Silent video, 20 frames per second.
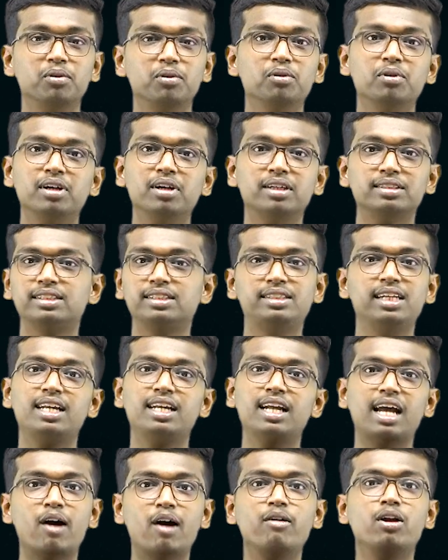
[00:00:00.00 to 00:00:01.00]
You
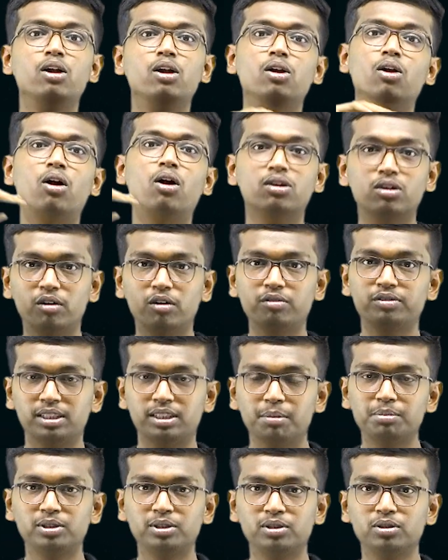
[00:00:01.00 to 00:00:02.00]
still have a lot of
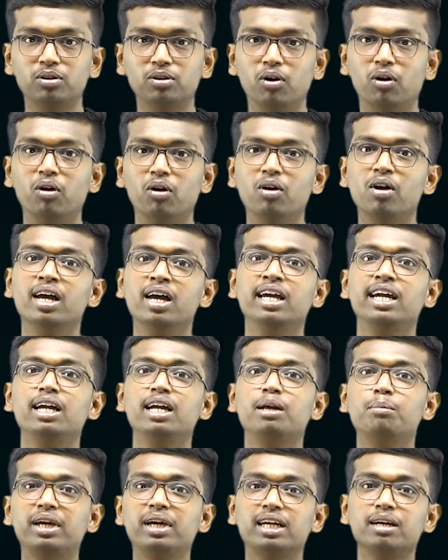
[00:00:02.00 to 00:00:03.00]
steps to go.
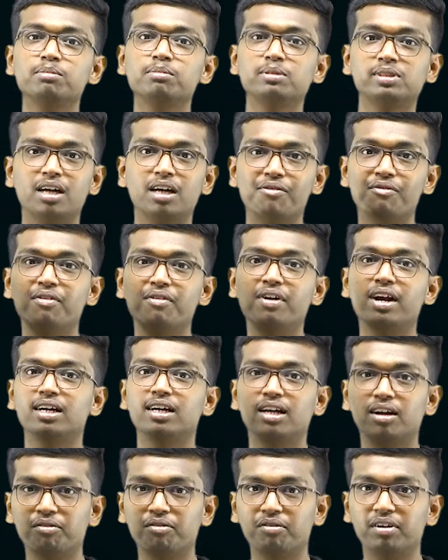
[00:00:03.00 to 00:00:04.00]
It becomes tougher
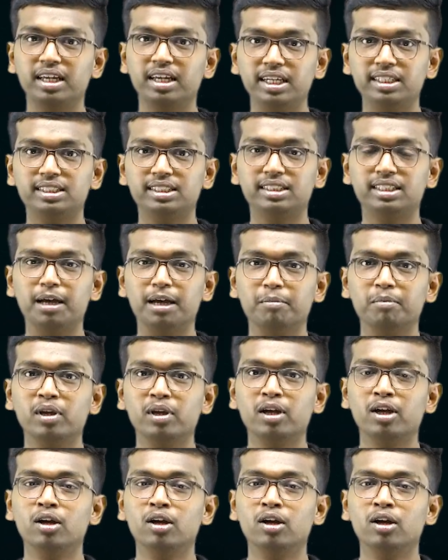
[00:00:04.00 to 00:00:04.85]
and tougher each time.